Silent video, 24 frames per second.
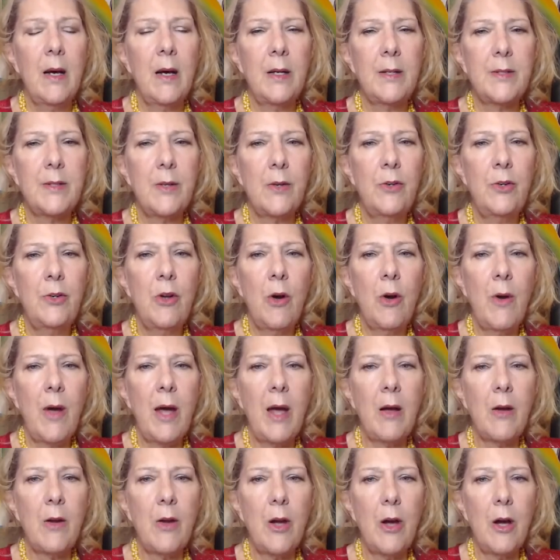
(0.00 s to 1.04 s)
Also, no
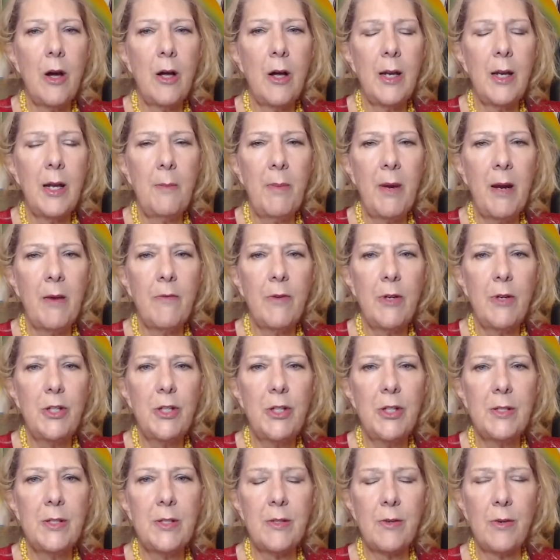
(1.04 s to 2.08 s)
alcoholic
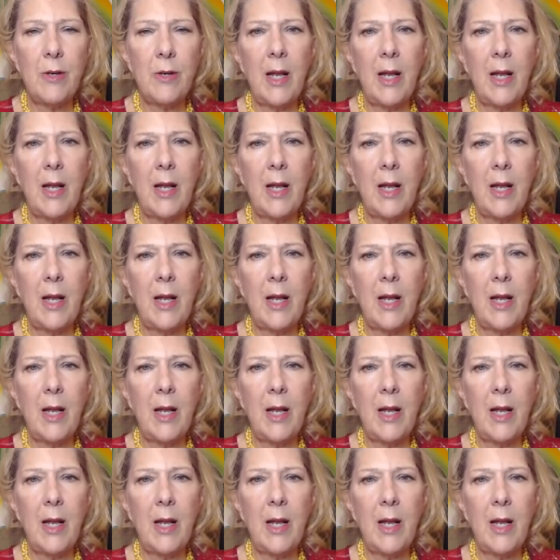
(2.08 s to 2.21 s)
beverages